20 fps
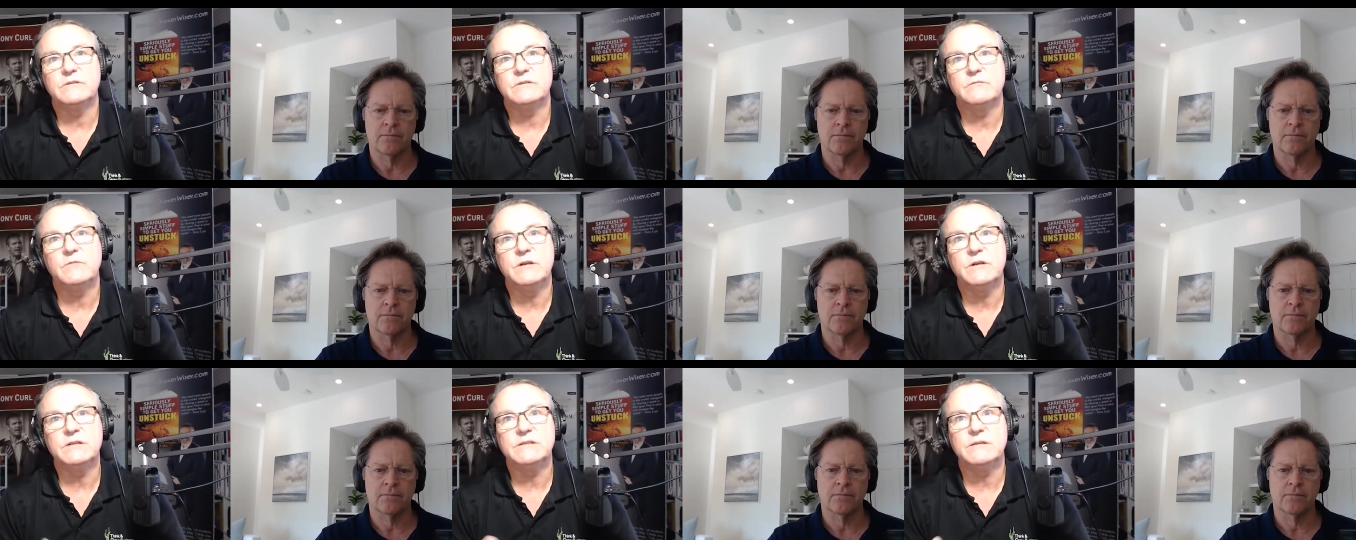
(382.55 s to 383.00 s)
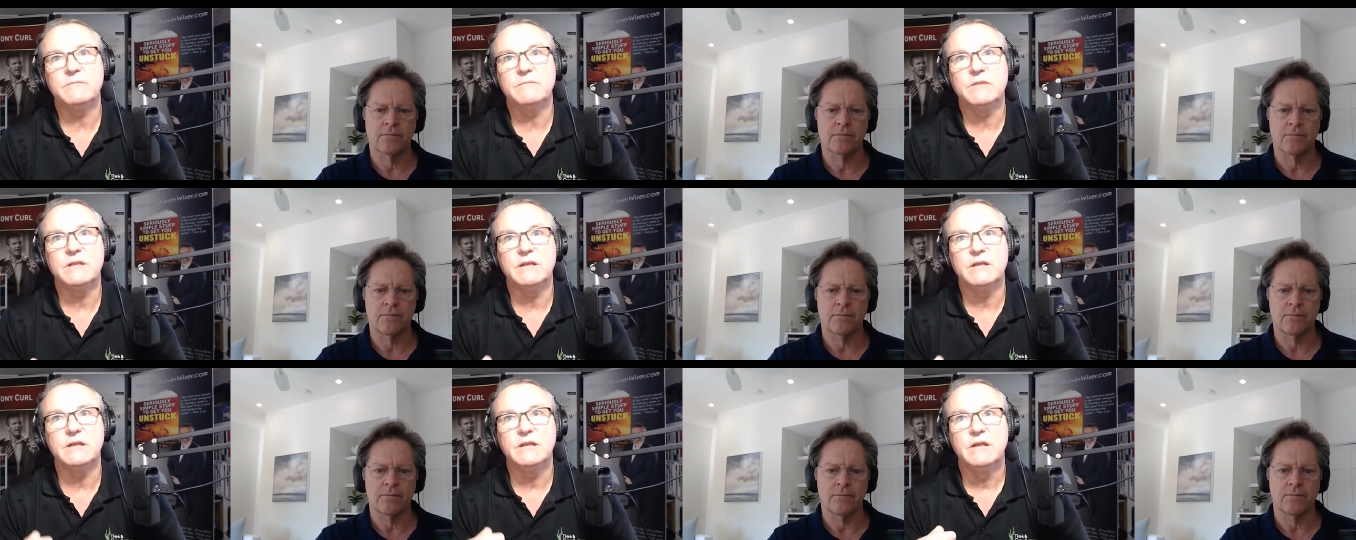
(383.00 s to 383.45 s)
Speaker 1: So, what are some
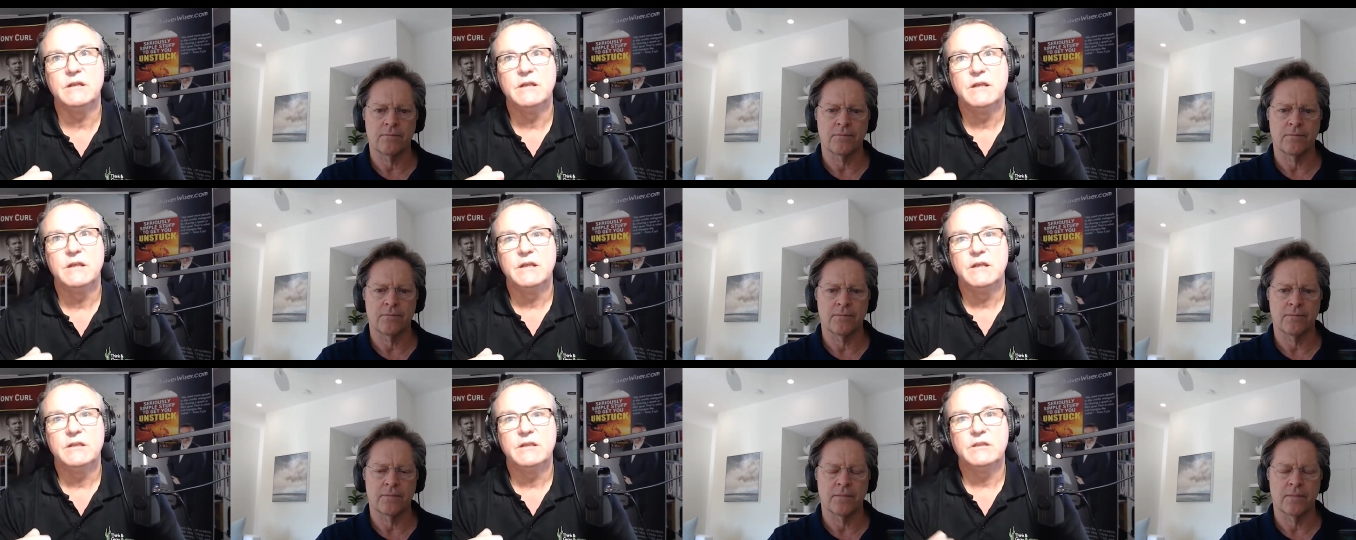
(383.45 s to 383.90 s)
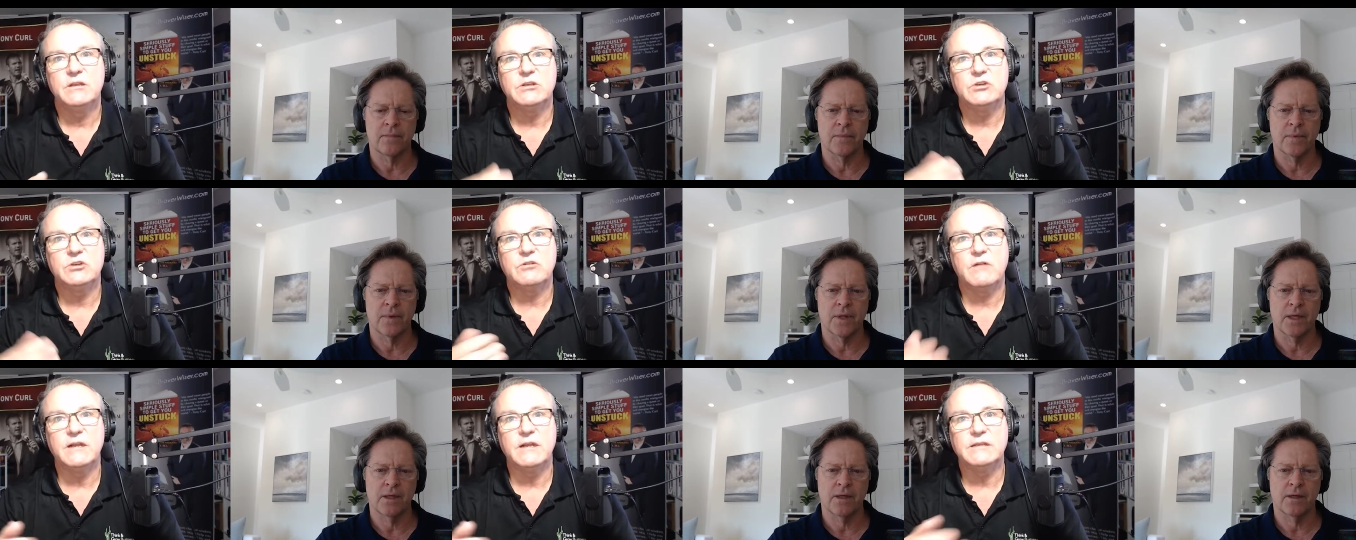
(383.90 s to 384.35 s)
of the the
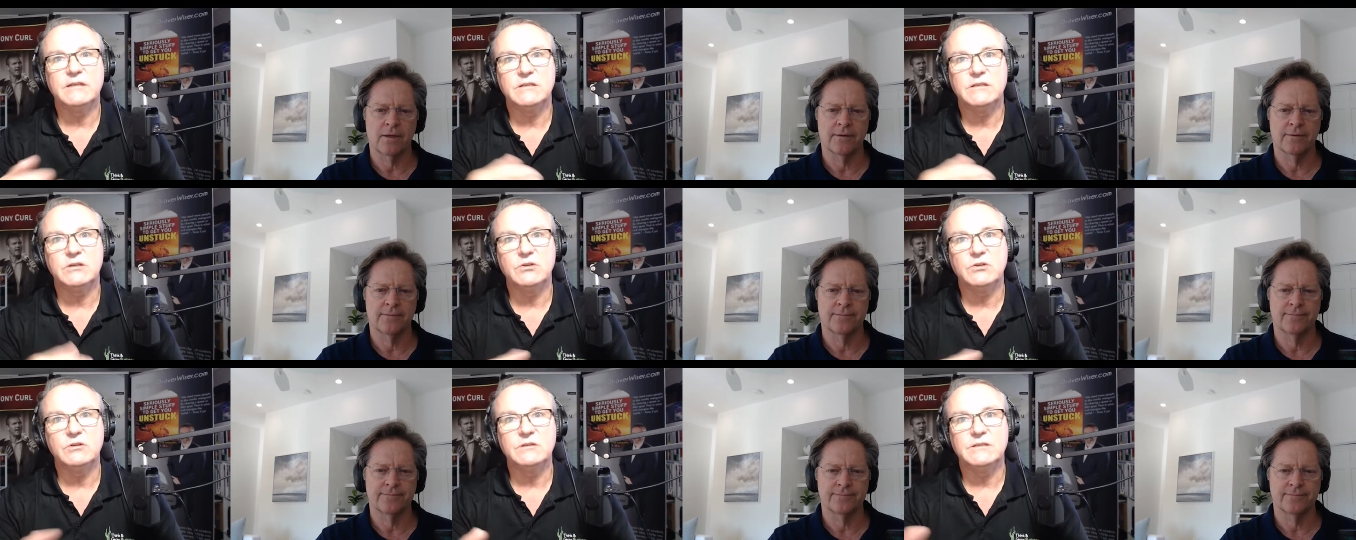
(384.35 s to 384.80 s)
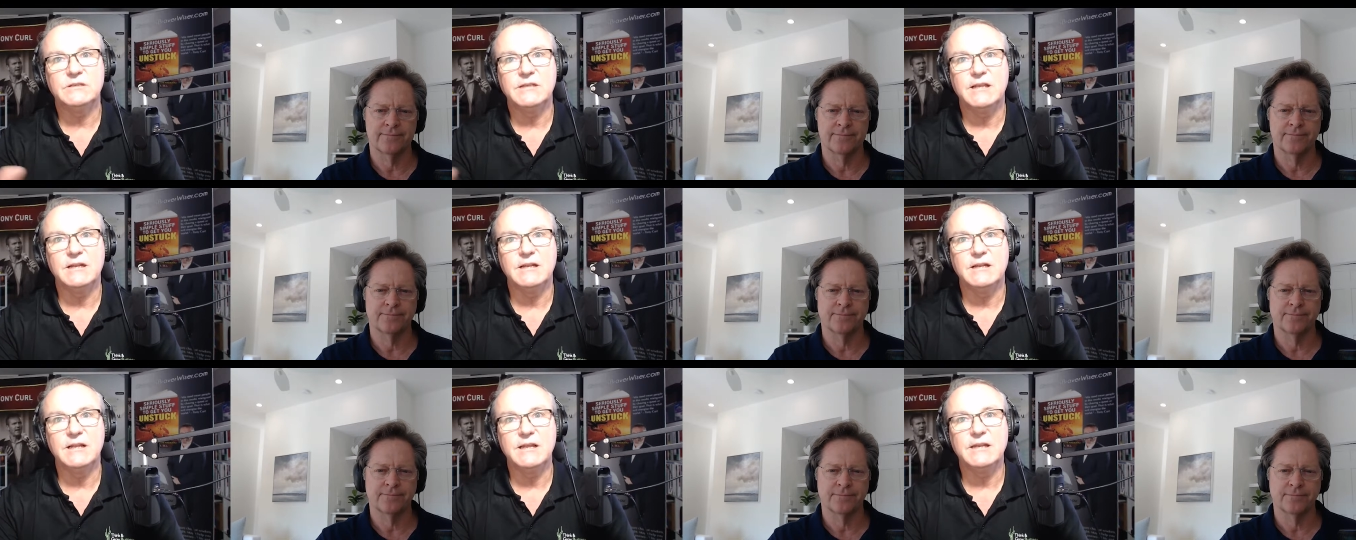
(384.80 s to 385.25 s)
traits that you see
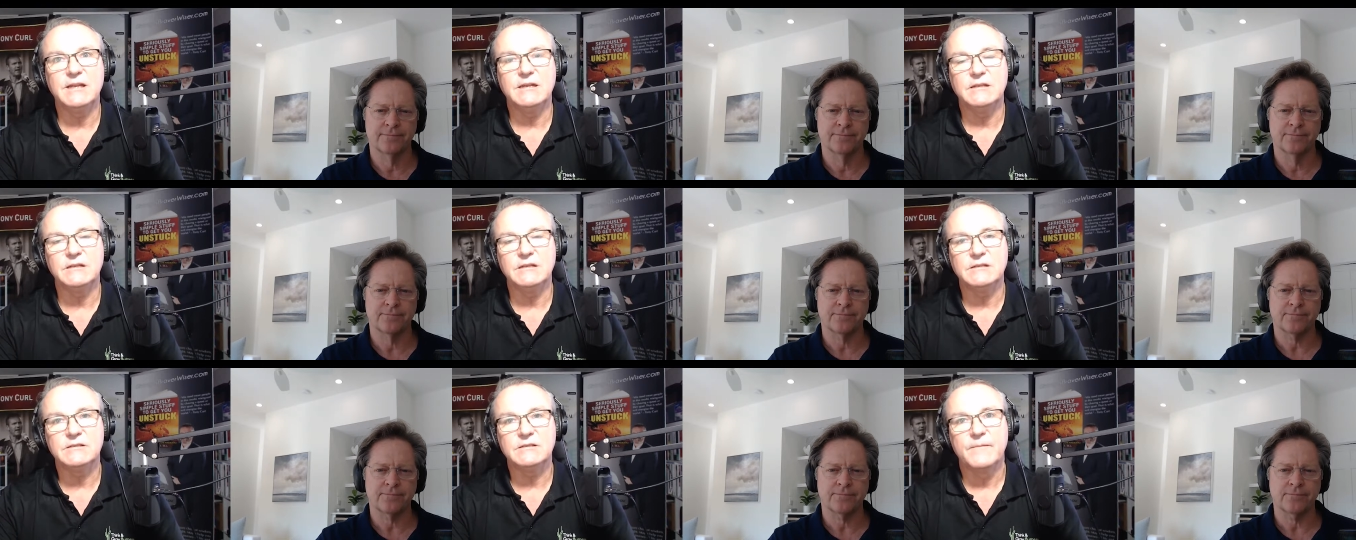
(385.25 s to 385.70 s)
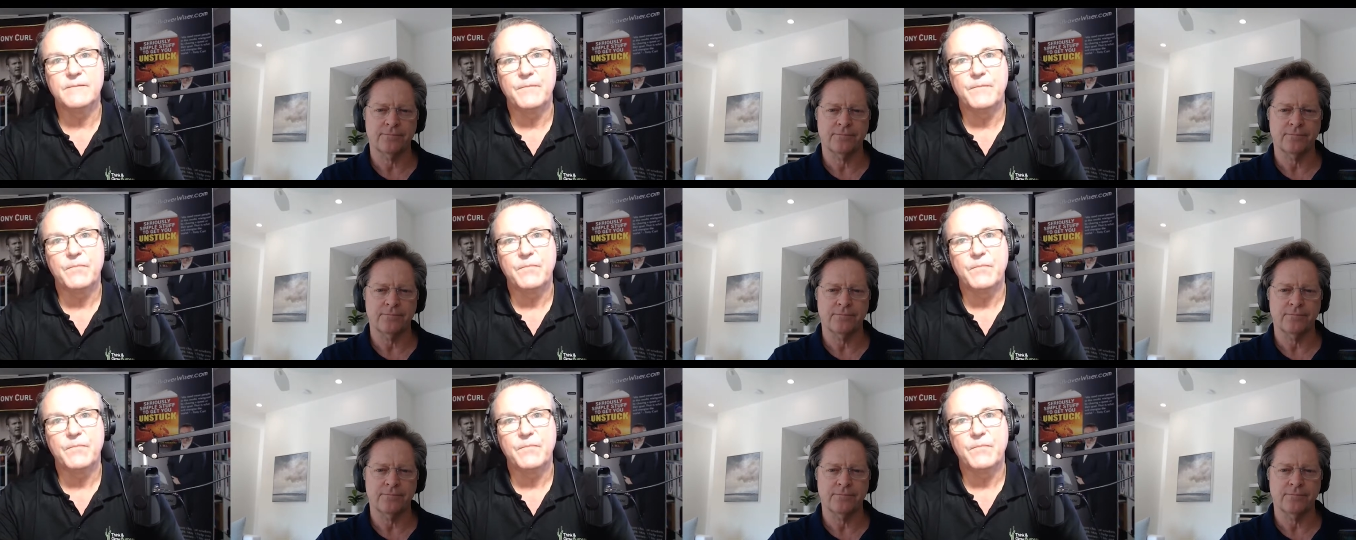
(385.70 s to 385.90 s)
in leaders